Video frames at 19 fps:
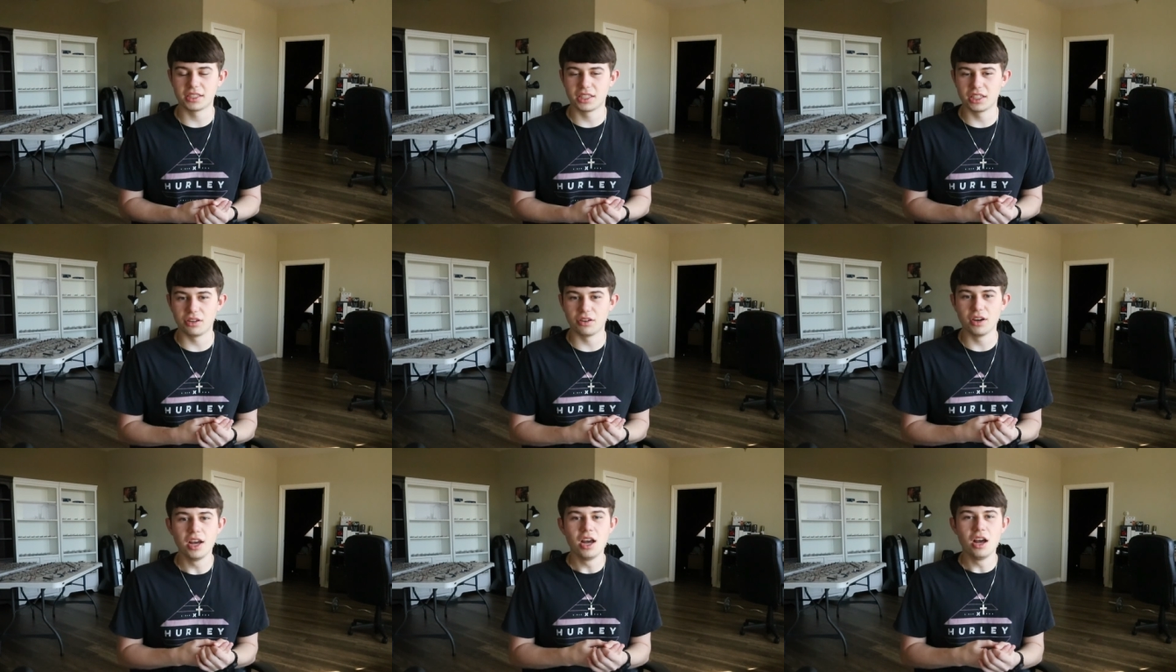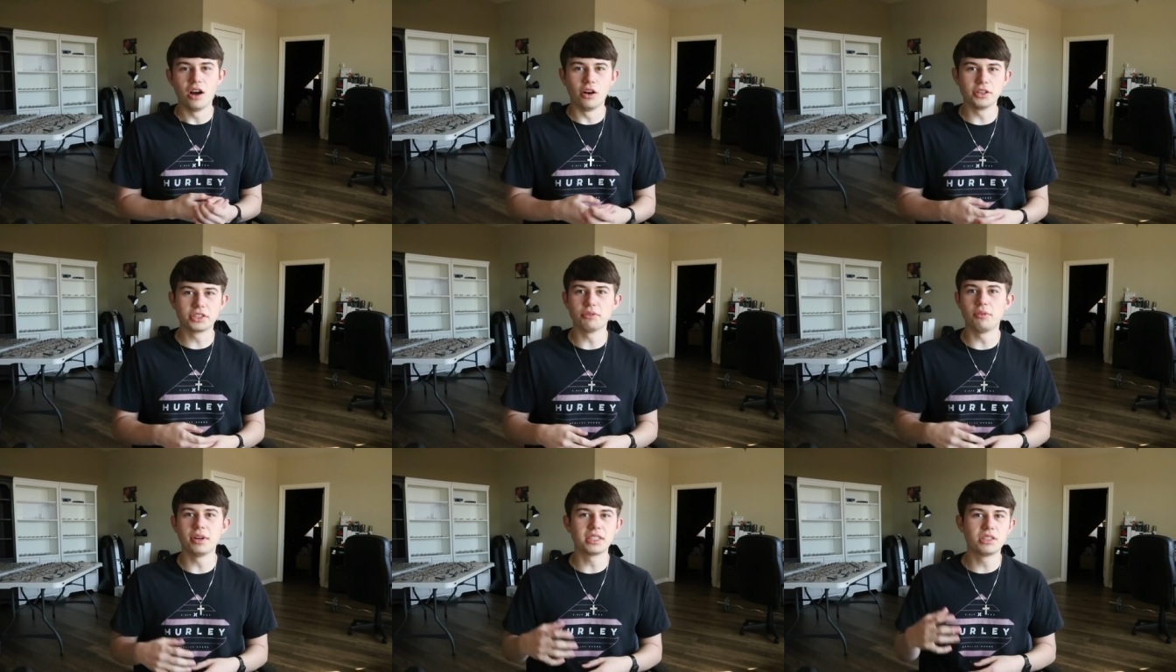So
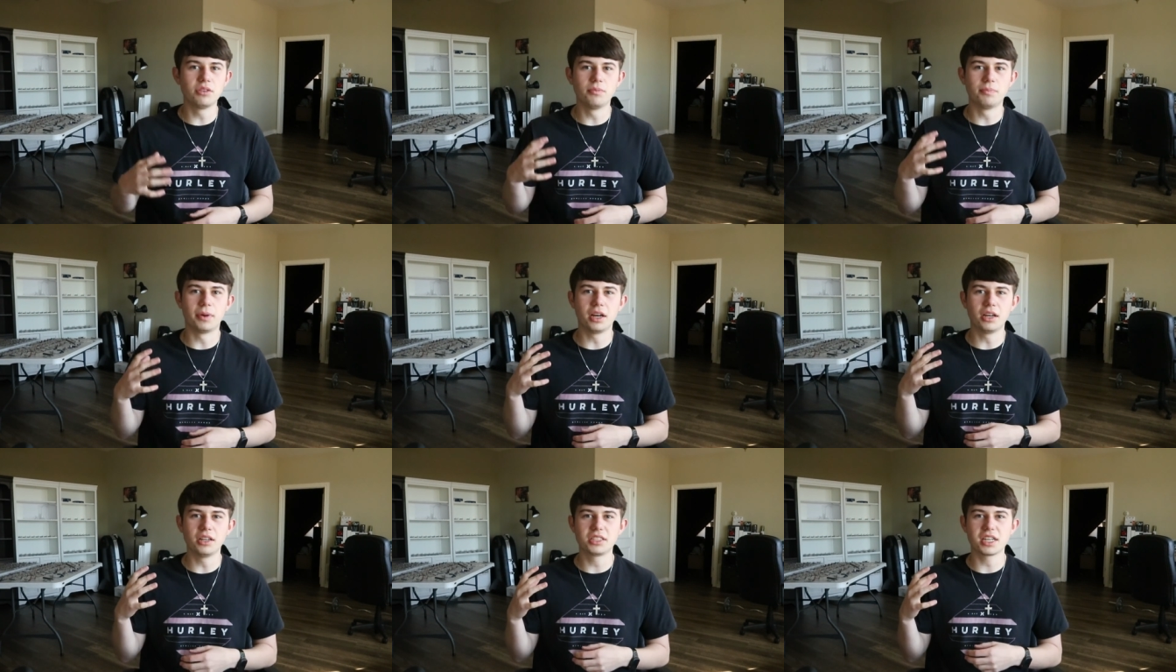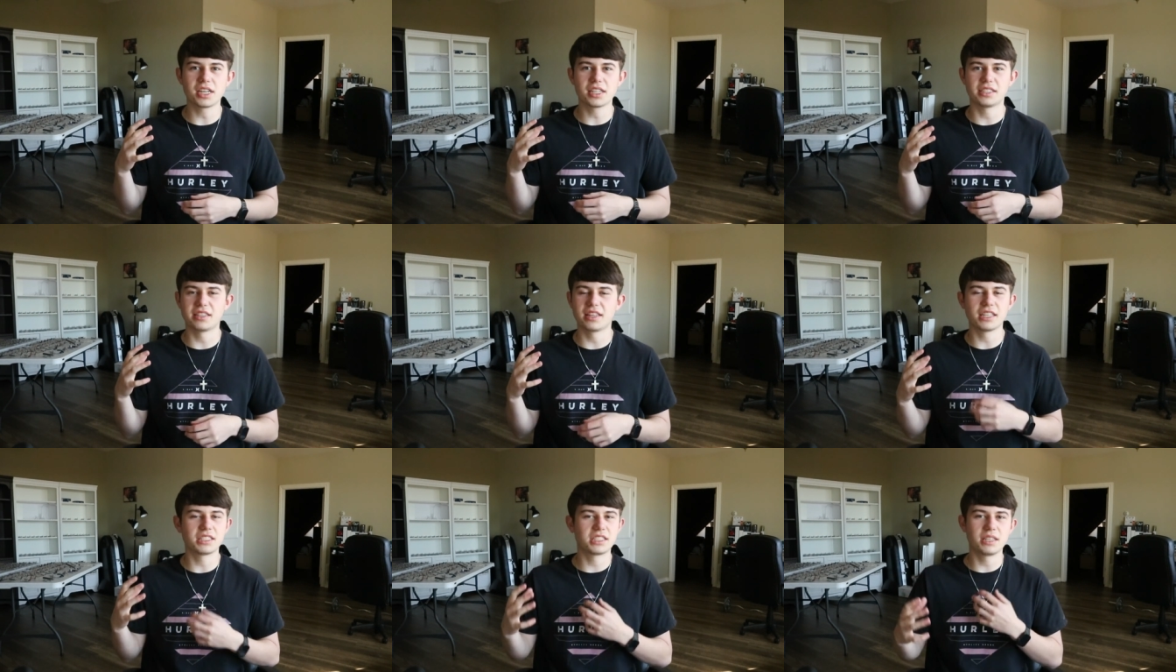also want to
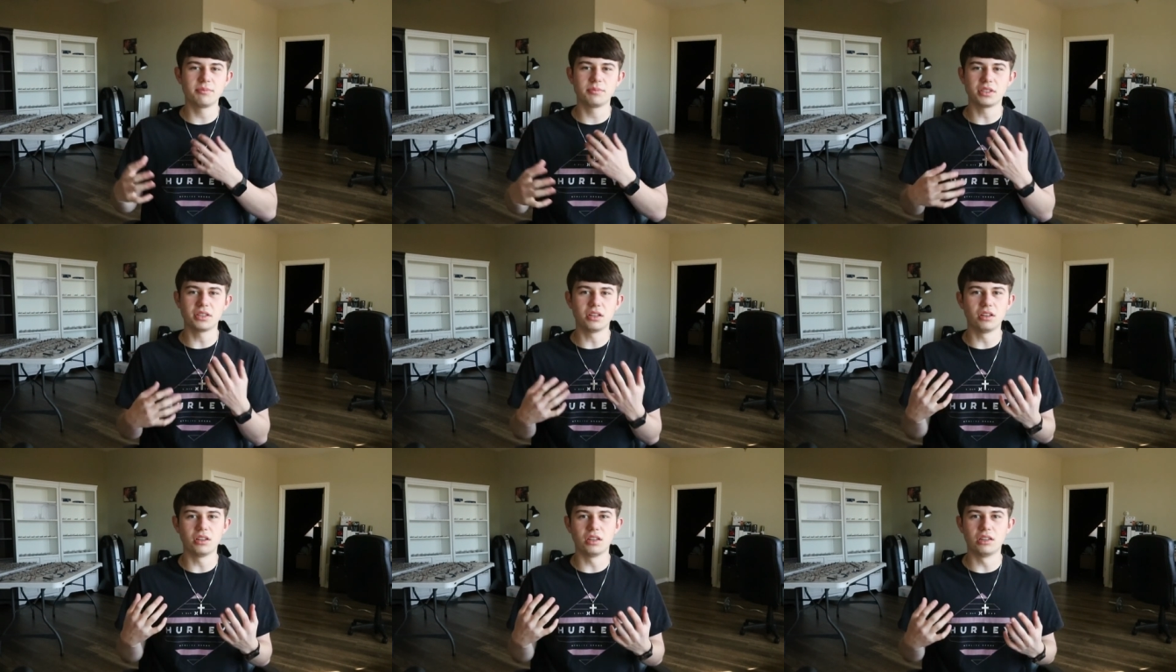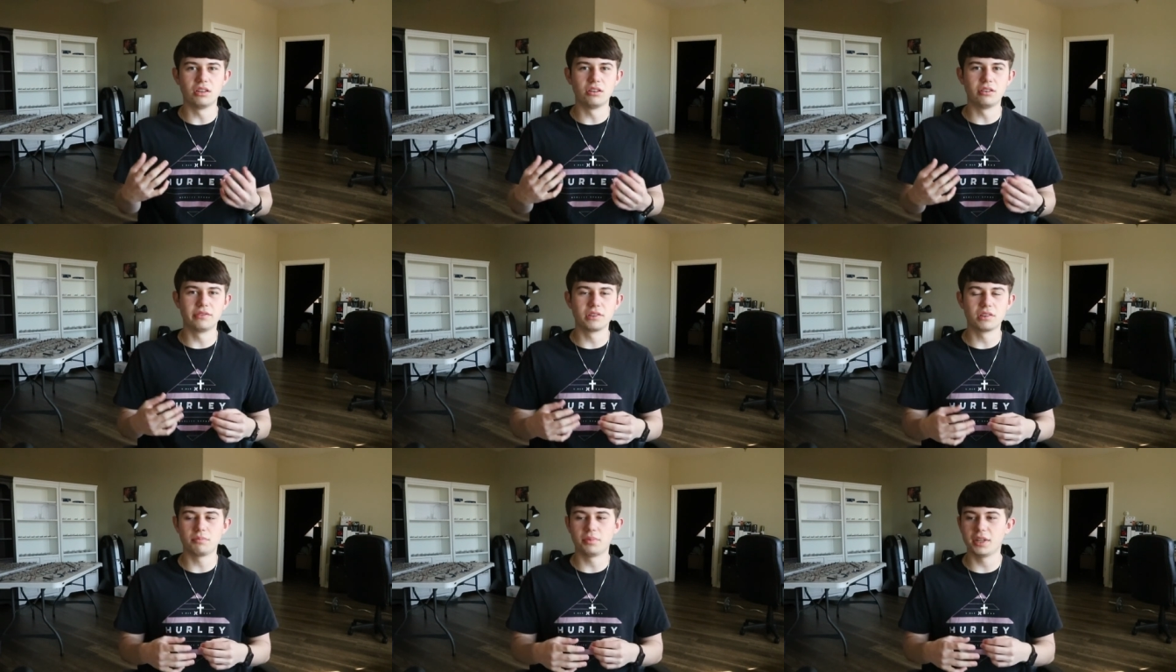apologize if this seems a little all
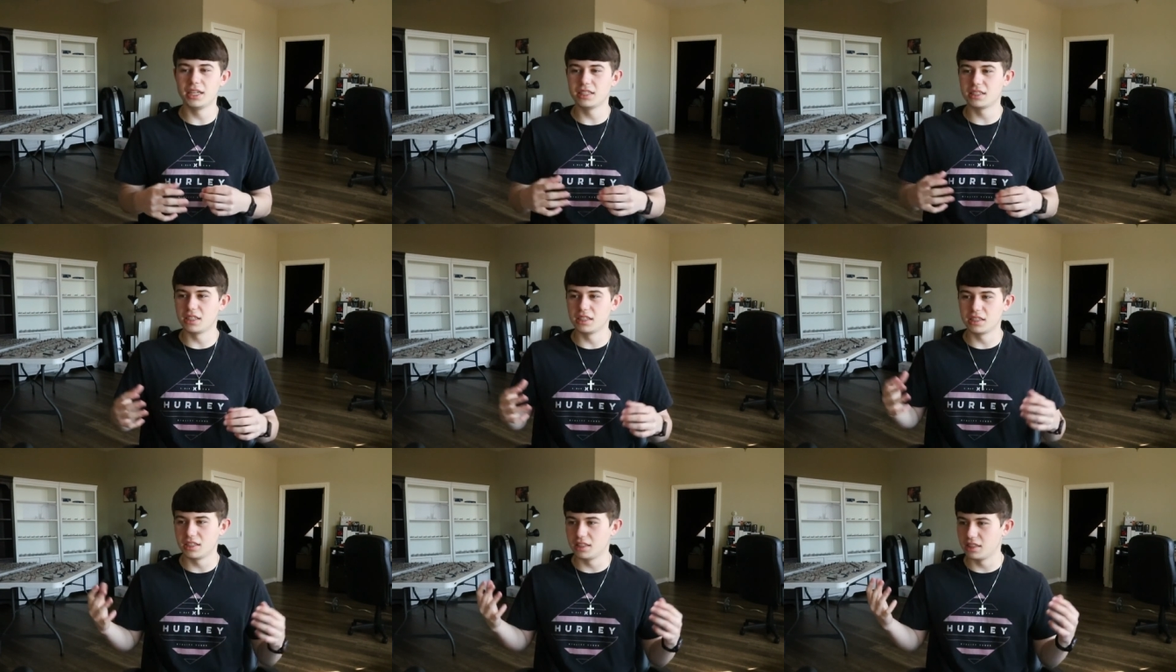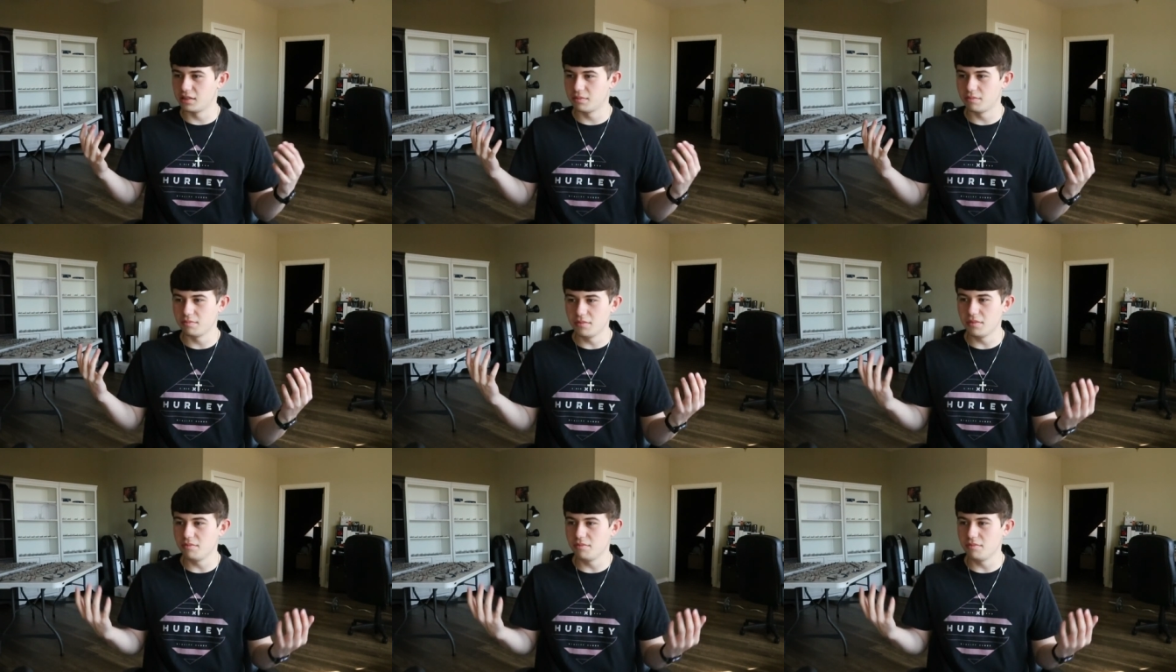over the place. This is